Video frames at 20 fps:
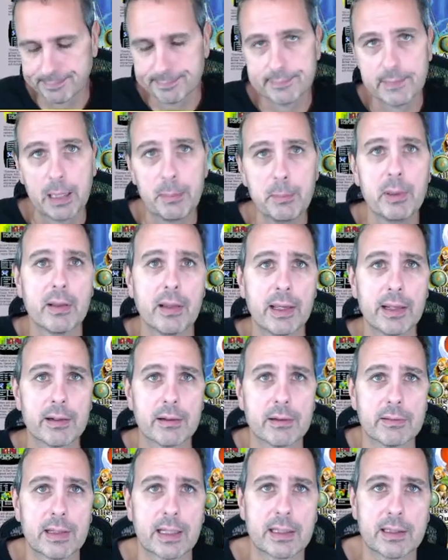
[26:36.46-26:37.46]

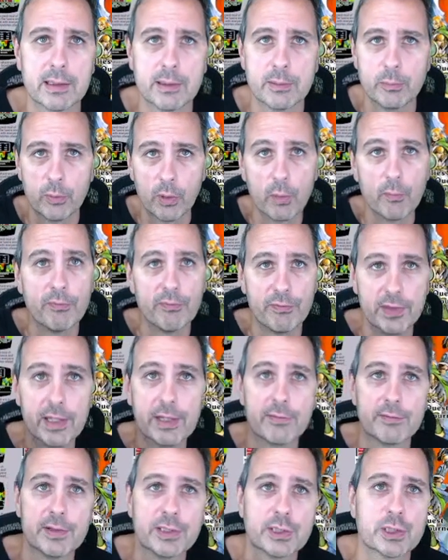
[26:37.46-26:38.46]
emulator, like the
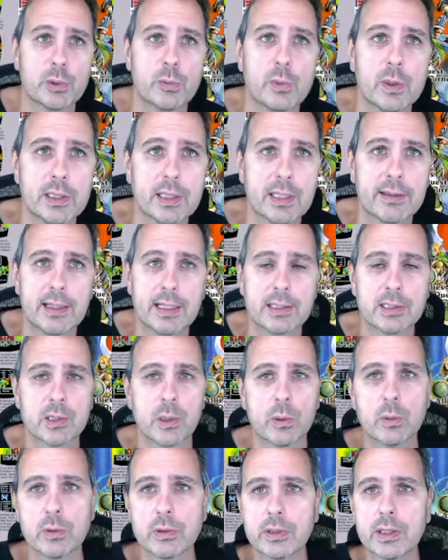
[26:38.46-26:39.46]
official one that they
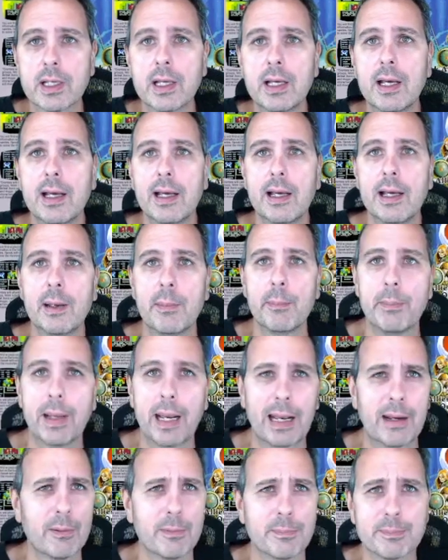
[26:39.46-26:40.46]
sold, but
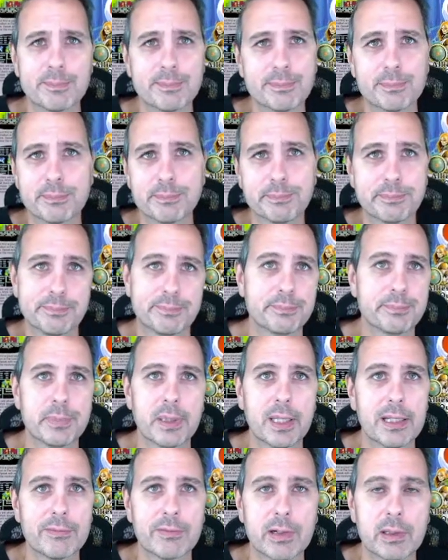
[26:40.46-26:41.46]
I don't
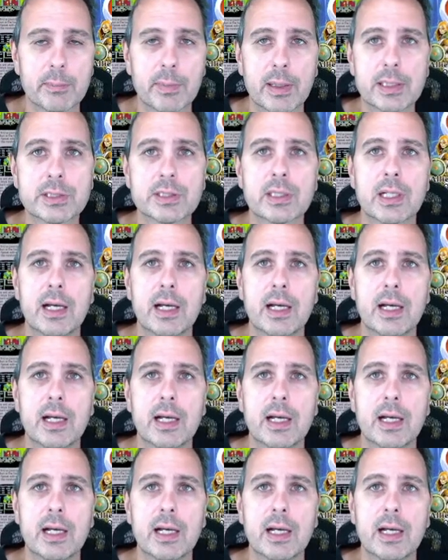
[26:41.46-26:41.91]
play it very much.